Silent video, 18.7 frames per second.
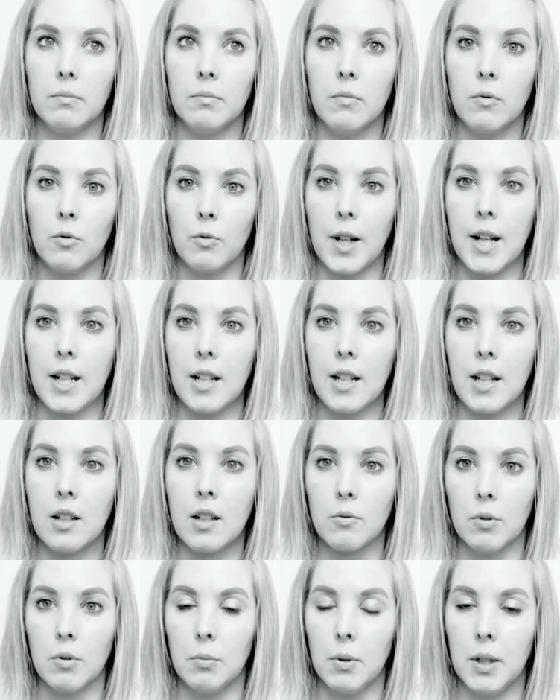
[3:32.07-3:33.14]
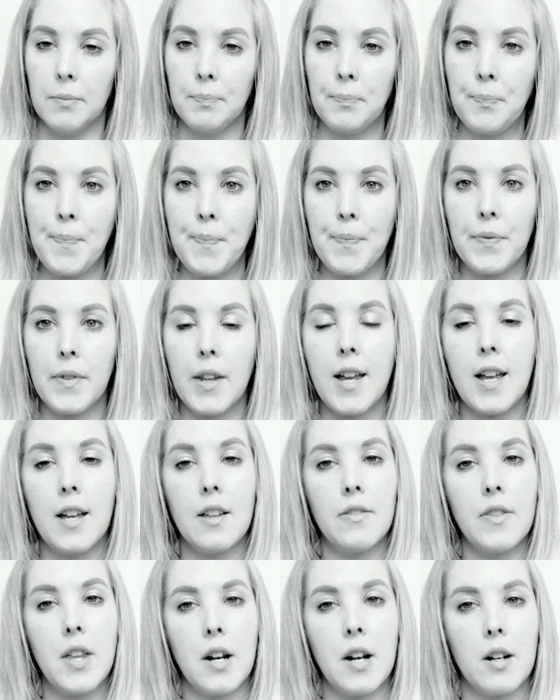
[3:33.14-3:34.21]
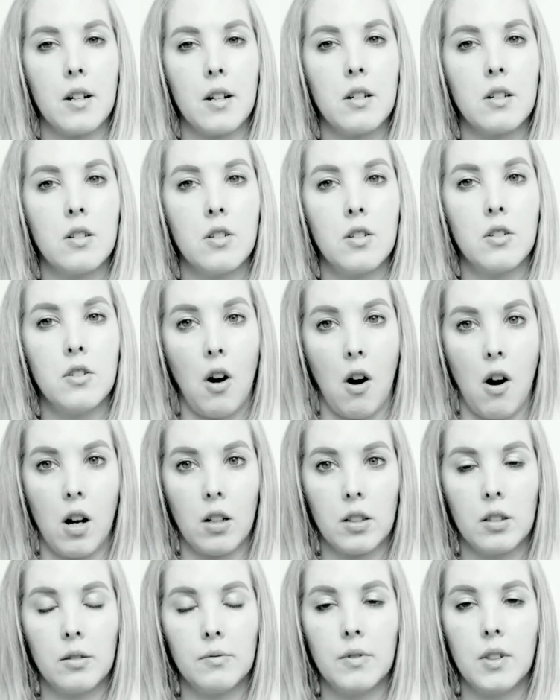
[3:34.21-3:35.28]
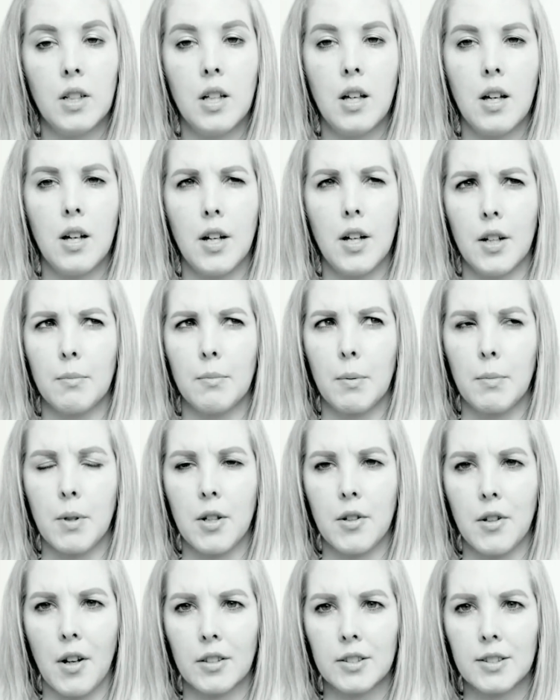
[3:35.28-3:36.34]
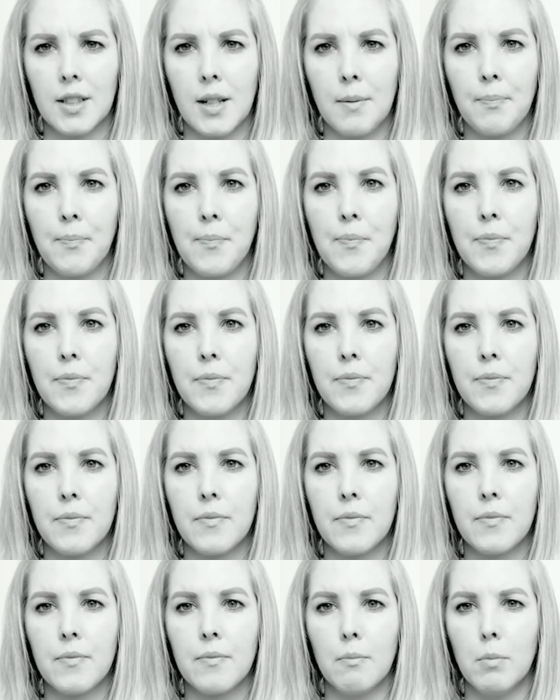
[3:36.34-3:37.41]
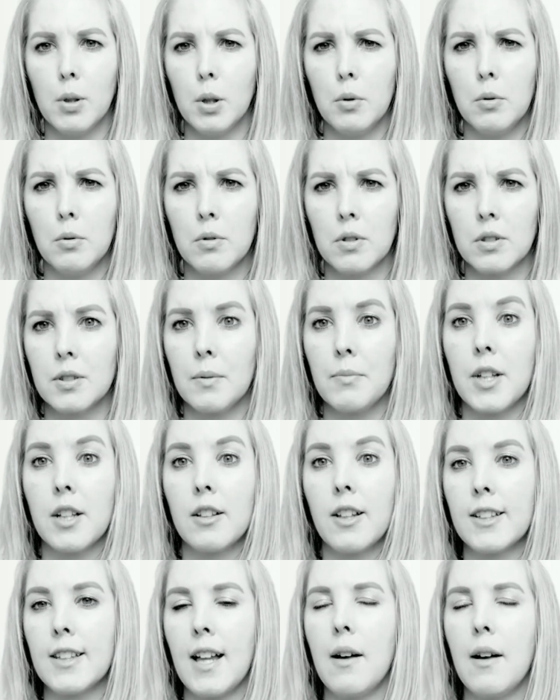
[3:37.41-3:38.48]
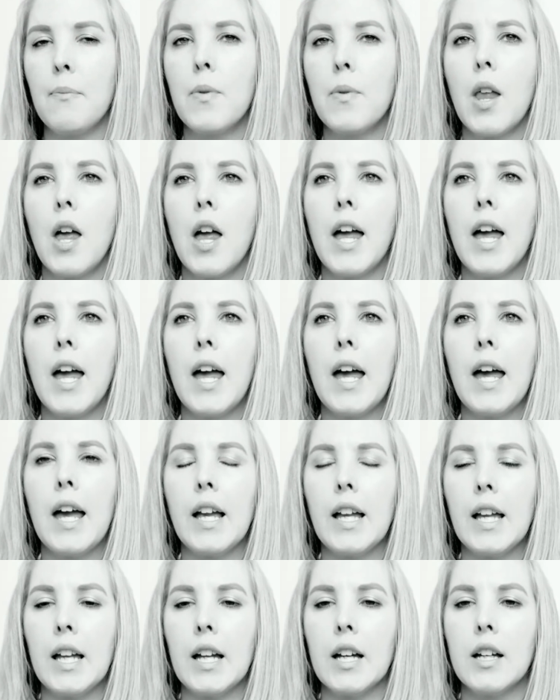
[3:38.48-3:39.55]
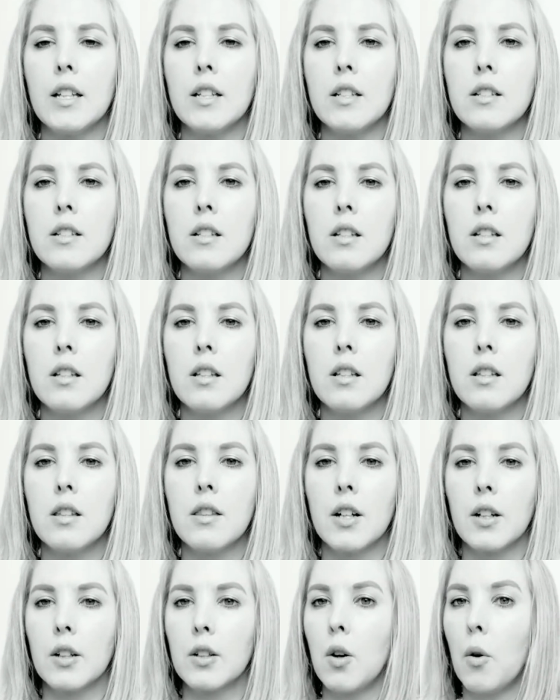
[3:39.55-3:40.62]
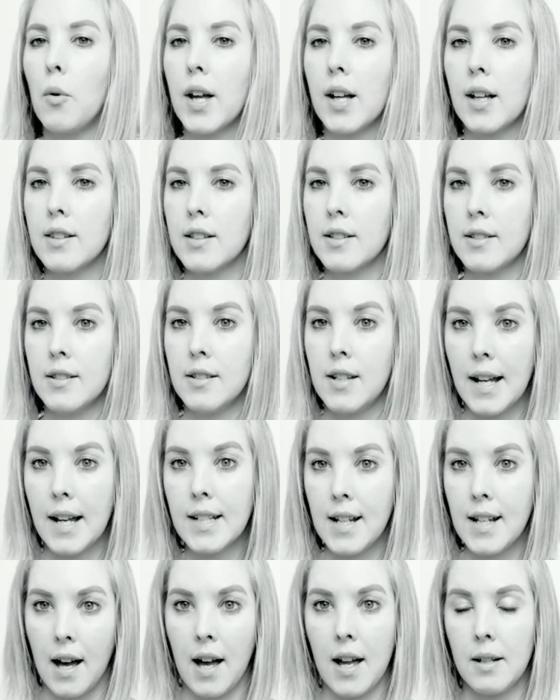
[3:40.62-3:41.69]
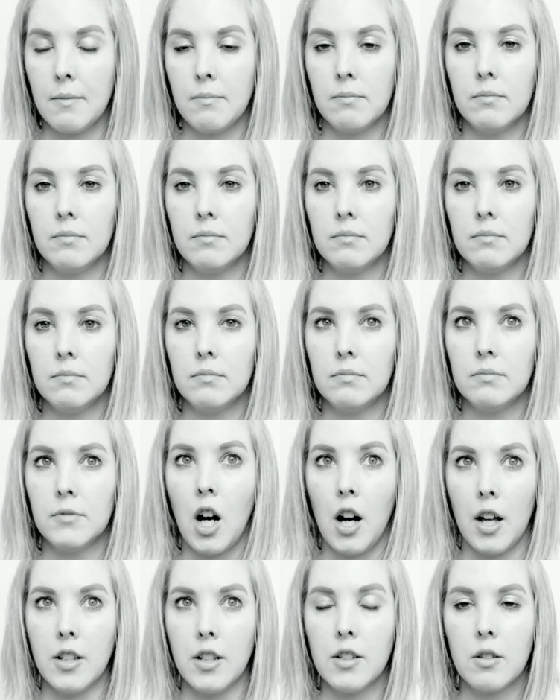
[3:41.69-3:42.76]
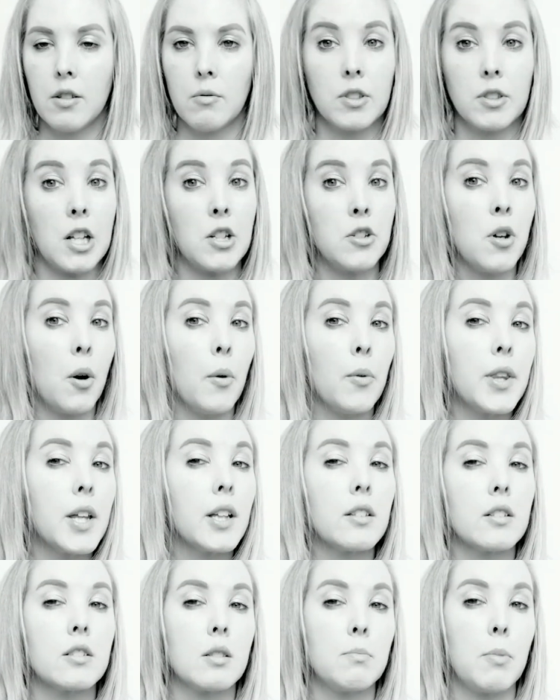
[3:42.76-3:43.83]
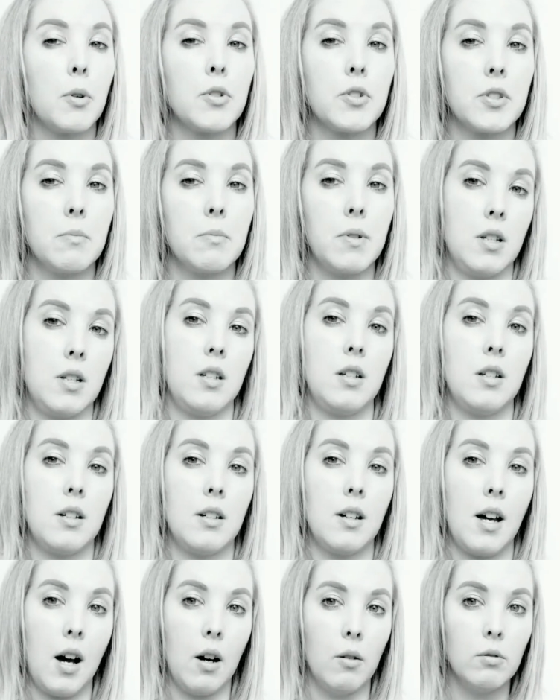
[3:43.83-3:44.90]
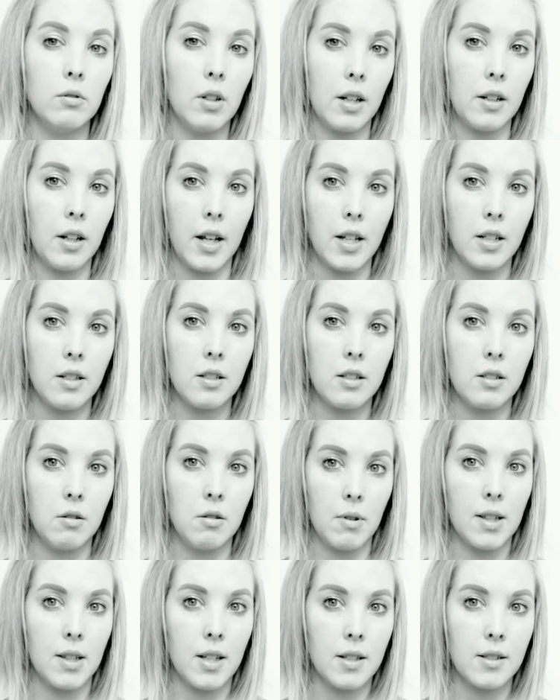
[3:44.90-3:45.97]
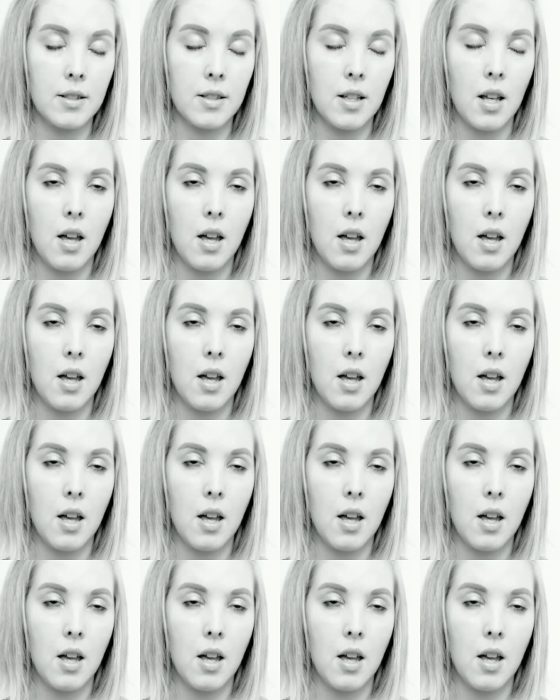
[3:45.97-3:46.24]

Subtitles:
Rainey and Reuben, and their dog. I don't remember their dog's name, Blue or something like that. And they're going on this nighttime hunt, which I don't think they're supposed to be out at night doing this,